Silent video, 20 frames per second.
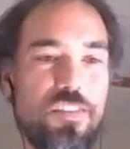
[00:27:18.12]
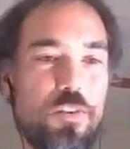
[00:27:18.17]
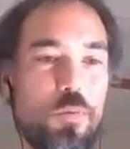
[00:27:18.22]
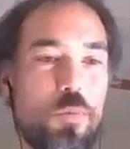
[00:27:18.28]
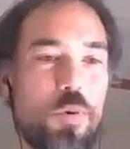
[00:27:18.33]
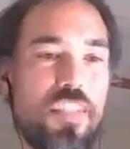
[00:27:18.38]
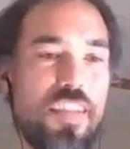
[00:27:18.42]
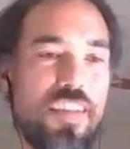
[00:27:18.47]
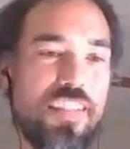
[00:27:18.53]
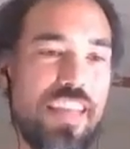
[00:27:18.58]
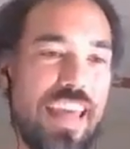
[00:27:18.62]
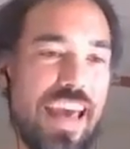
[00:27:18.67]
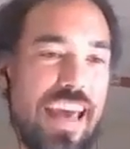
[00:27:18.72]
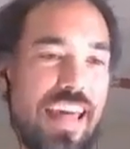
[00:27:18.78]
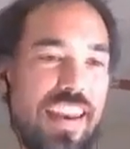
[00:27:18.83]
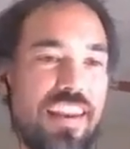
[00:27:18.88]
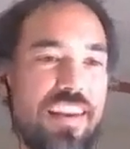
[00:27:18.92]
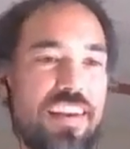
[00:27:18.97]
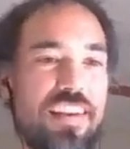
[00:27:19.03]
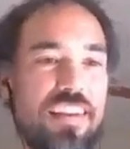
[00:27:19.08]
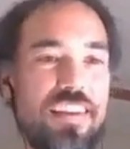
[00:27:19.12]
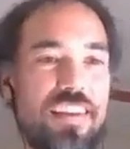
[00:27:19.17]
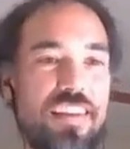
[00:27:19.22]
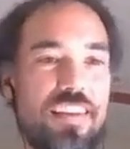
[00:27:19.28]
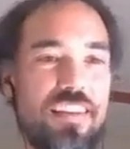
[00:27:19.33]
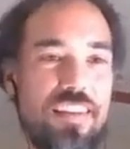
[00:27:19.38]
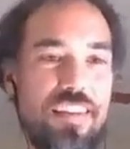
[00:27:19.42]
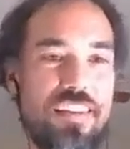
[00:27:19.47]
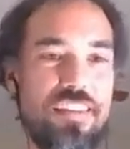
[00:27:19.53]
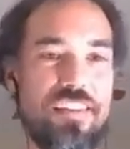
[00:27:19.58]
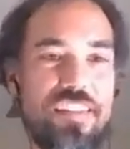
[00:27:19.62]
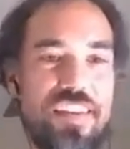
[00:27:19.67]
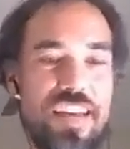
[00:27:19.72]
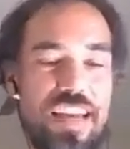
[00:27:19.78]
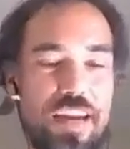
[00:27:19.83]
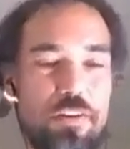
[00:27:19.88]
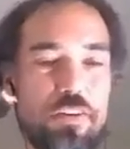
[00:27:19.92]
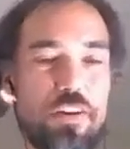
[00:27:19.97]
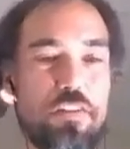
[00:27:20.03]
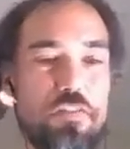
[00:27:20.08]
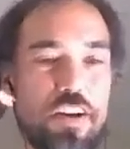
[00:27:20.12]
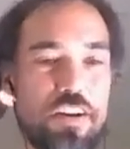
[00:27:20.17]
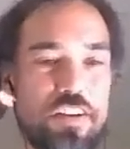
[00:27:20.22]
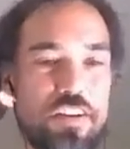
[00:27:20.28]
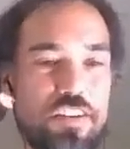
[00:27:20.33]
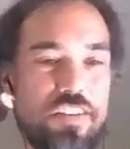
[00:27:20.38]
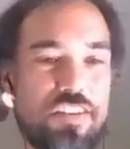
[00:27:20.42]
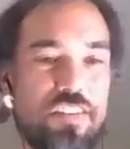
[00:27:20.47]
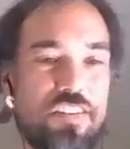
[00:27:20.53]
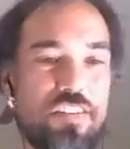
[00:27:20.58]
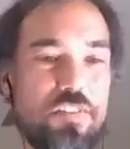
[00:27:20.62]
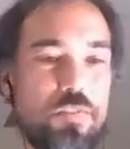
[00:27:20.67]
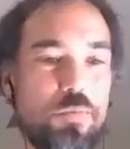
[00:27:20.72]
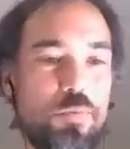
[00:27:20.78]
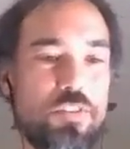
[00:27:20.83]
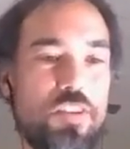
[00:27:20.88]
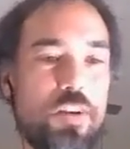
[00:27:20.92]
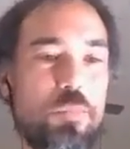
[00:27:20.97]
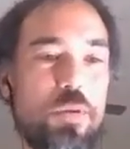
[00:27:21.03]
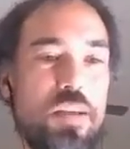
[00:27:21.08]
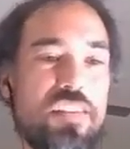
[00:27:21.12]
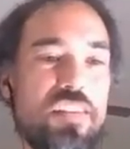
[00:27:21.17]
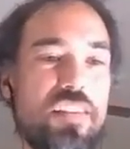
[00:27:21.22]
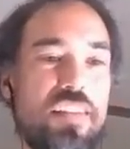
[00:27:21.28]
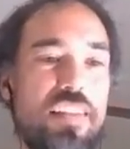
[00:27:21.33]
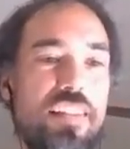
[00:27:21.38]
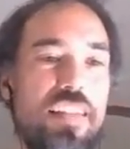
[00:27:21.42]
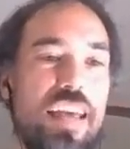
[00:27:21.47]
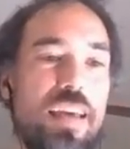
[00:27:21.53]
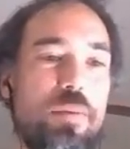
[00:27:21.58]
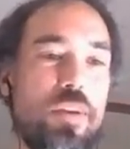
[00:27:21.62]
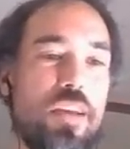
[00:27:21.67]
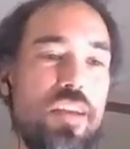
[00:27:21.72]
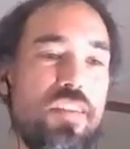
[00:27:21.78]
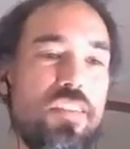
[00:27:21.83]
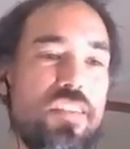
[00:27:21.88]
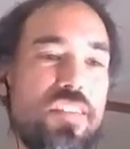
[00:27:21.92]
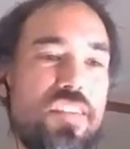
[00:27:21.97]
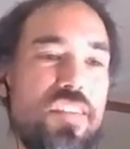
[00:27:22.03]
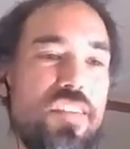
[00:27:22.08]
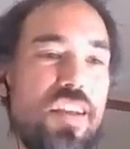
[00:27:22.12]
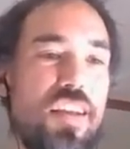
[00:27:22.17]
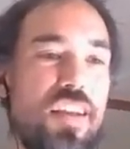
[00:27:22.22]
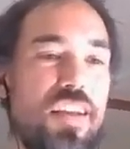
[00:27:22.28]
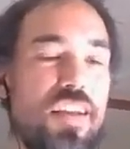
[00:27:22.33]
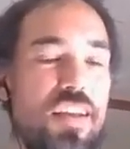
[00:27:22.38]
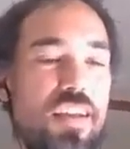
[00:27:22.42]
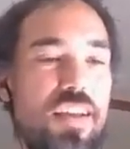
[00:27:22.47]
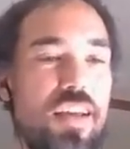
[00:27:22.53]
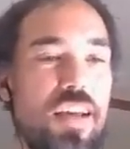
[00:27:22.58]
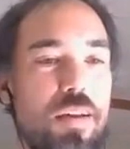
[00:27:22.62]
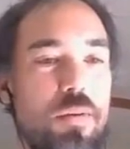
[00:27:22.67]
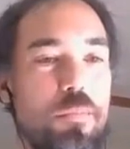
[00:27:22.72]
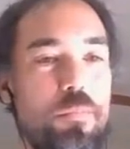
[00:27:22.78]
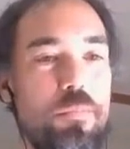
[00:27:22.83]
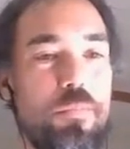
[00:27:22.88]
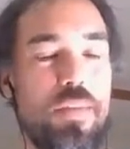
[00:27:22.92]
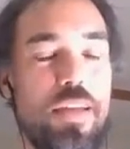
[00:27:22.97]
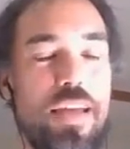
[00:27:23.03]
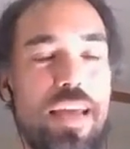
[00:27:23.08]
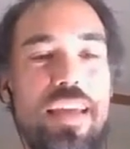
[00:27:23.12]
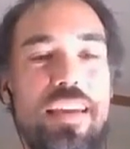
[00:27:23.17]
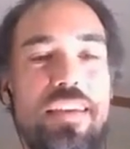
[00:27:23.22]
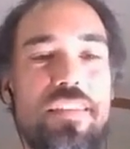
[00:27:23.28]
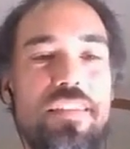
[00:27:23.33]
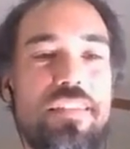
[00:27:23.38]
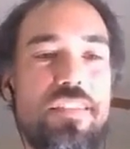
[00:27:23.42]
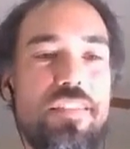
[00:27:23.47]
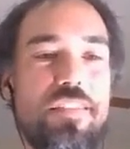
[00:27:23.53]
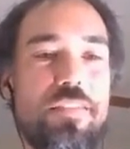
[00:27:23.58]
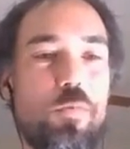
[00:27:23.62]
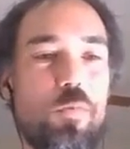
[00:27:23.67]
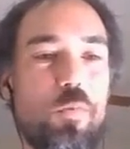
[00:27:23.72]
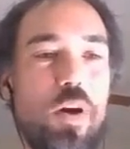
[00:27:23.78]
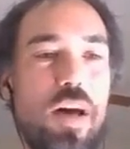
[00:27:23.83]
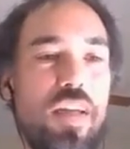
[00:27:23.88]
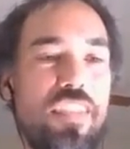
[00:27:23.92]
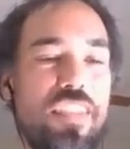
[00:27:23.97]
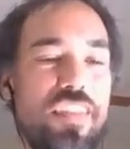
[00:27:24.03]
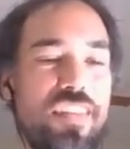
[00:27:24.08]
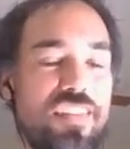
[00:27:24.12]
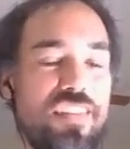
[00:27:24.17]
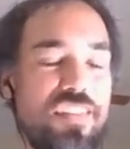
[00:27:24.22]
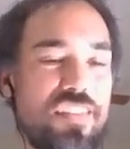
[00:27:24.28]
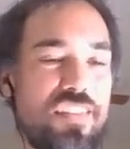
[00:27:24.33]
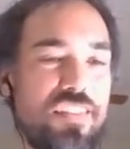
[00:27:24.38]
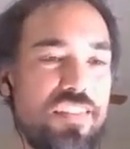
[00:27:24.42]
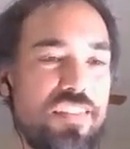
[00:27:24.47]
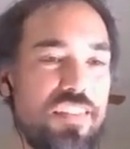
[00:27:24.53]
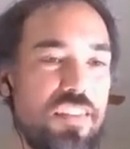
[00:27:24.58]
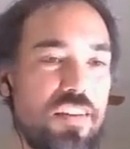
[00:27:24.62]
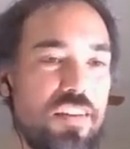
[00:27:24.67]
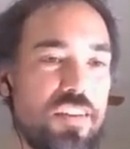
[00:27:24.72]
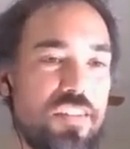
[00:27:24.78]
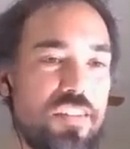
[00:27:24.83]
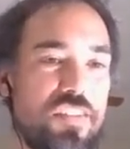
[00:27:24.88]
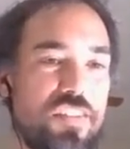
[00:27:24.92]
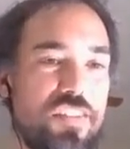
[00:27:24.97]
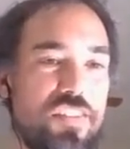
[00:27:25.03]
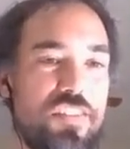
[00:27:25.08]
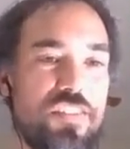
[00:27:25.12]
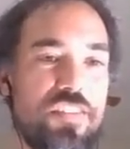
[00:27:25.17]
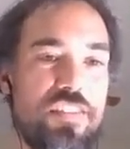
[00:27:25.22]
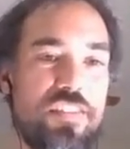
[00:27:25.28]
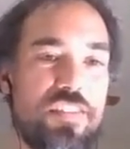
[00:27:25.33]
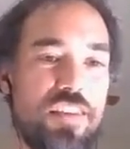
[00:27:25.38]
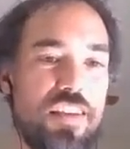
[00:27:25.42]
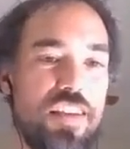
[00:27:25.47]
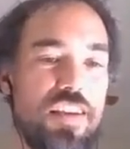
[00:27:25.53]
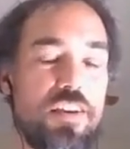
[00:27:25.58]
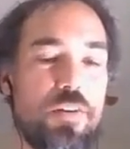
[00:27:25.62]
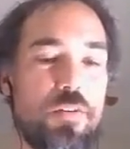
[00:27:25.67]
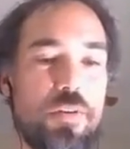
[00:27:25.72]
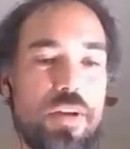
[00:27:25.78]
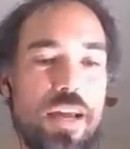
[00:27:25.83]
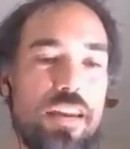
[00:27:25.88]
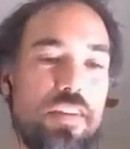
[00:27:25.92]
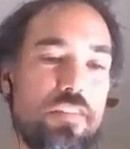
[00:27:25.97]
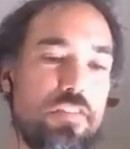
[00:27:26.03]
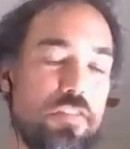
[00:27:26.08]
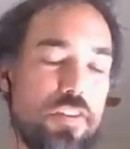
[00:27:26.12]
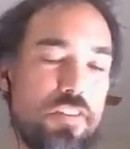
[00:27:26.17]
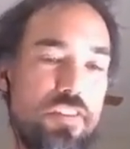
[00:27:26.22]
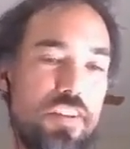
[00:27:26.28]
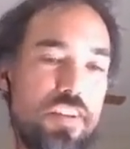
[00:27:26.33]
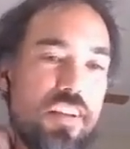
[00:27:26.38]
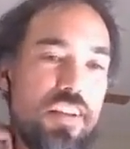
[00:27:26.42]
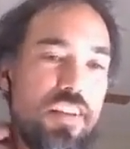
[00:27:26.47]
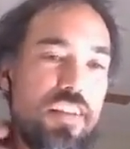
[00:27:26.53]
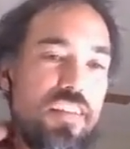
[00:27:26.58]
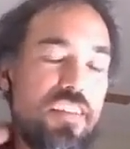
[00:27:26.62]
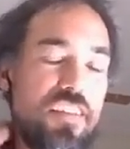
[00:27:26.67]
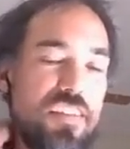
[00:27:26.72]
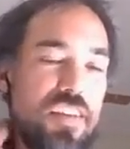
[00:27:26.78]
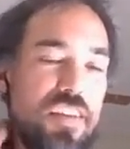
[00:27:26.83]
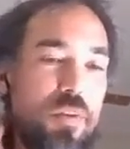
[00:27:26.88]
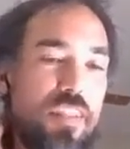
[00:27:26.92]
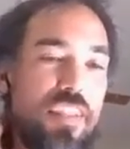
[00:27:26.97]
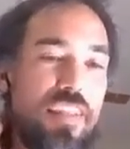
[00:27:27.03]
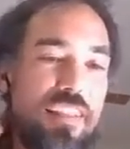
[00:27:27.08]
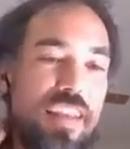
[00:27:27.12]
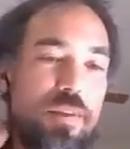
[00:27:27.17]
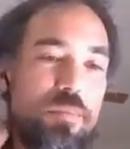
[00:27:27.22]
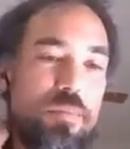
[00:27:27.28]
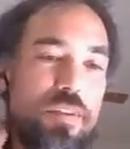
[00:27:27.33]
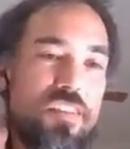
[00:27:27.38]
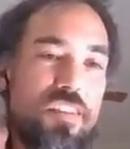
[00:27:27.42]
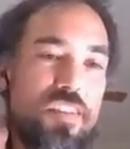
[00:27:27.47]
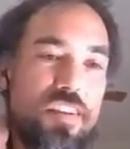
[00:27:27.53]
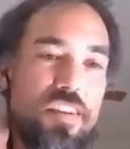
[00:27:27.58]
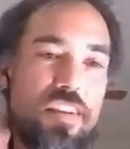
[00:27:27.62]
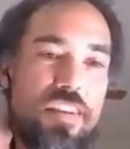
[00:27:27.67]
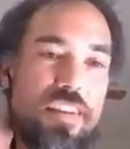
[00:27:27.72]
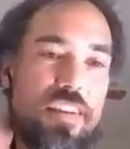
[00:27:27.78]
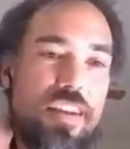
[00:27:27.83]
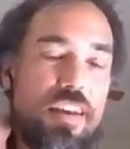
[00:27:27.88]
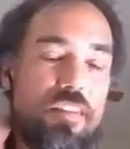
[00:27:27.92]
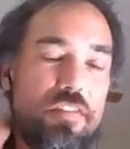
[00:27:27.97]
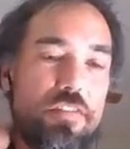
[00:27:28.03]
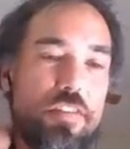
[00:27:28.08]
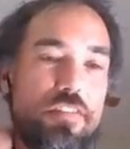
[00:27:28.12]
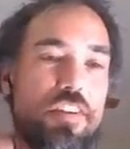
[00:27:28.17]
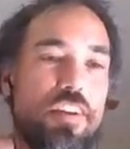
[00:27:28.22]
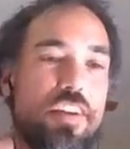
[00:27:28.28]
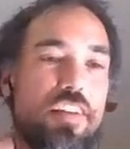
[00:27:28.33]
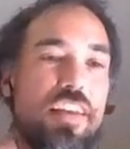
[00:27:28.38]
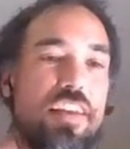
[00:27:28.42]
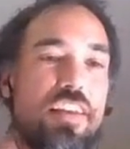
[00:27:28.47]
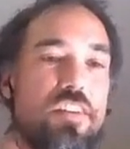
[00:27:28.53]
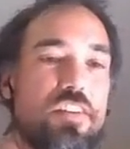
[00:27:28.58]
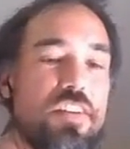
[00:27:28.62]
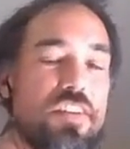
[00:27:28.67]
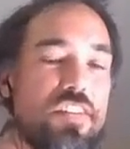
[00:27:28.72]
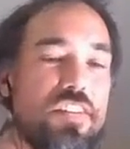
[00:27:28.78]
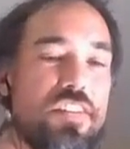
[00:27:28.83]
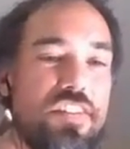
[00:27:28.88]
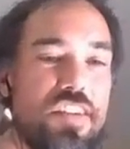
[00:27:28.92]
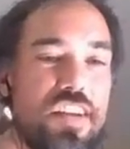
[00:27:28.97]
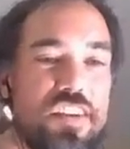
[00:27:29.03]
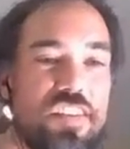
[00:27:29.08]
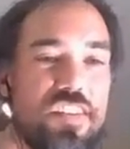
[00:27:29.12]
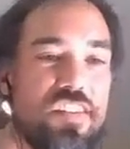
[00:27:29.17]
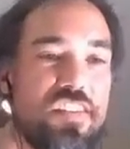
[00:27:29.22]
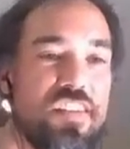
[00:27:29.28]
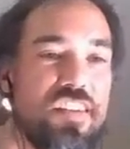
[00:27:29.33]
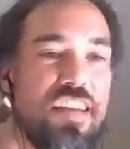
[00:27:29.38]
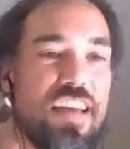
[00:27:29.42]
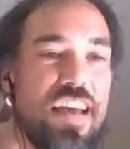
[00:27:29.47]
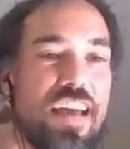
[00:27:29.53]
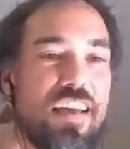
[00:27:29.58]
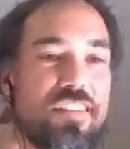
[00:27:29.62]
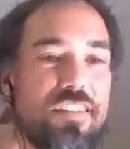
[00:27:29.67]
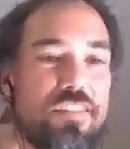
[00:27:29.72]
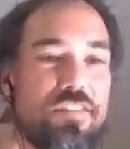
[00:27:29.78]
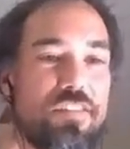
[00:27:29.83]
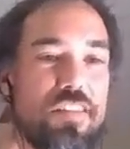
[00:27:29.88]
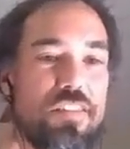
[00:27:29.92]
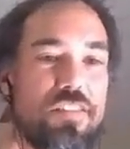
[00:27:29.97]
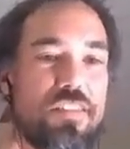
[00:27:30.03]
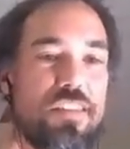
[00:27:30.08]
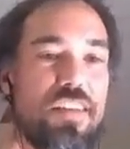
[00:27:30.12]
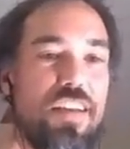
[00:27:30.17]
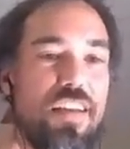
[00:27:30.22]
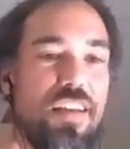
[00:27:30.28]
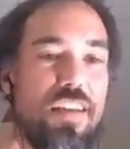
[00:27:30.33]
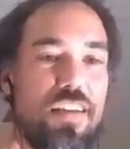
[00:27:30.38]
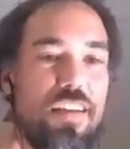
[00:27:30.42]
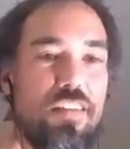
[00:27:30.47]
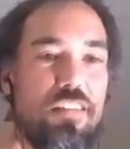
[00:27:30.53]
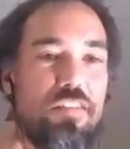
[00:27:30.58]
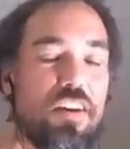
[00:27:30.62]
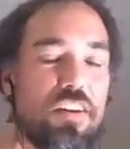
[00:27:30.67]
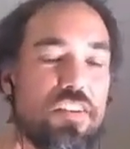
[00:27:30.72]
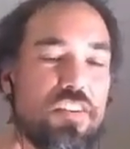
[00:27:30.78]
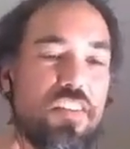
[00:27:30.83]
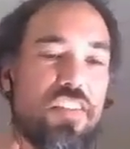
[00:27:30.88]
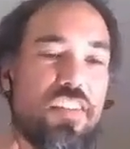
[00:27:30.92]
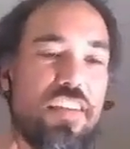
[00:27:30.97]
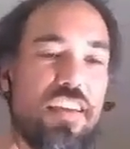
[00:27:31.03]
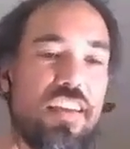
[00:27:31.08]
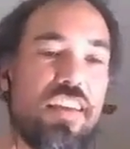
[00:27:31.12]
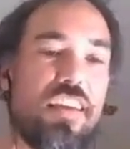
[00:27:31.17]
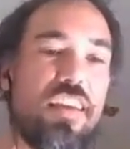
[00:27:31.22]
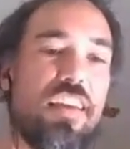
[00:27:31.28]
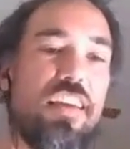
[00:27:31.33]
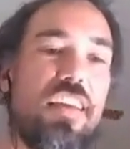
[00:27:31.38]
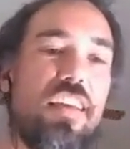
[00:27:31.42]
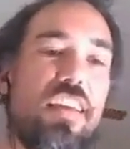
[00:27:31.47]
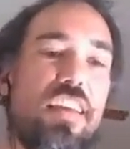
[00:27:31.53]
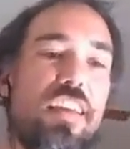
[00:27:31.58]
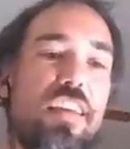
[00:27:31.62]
so one thing they added is arrow functions, which are basically lambdas. Um, and while this looks, you know, kind of trivial in the same way that lambdas look kind of trivial, like you just change the syntax of this function thing.